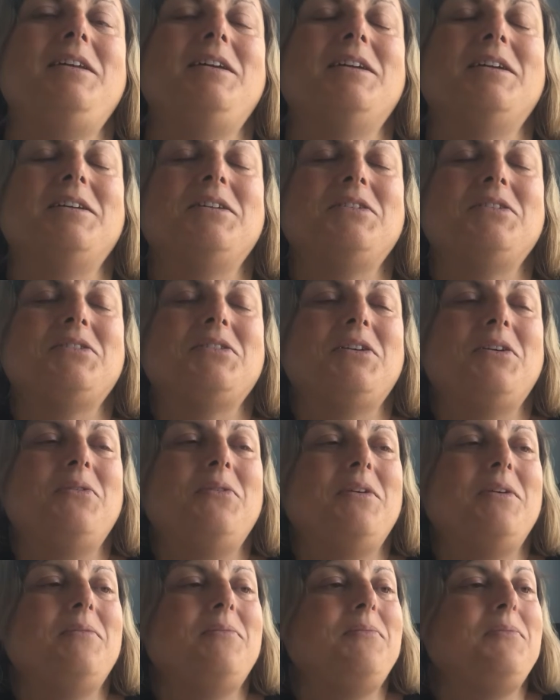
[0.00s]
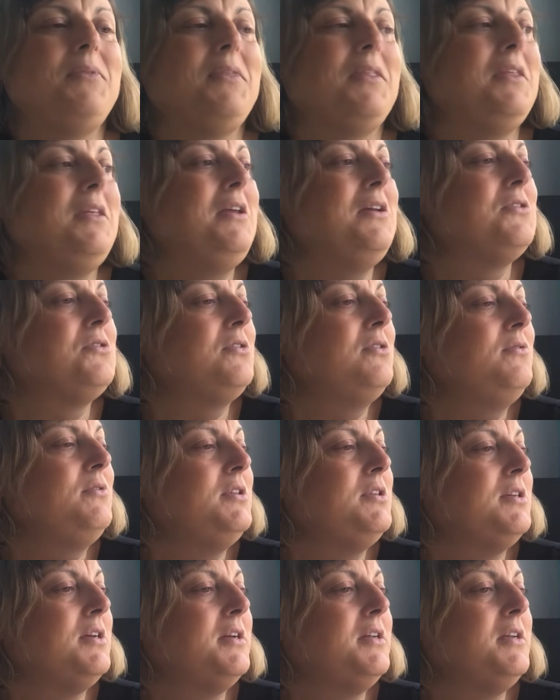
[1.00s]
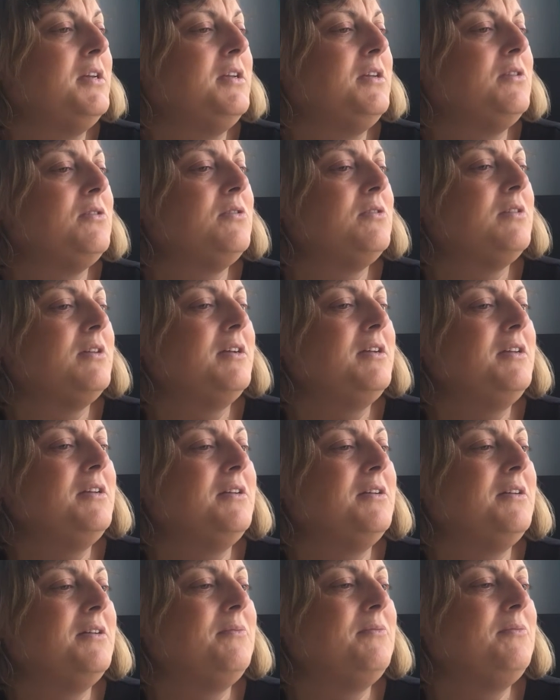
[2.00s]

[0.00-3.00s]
It's a lovely day here today.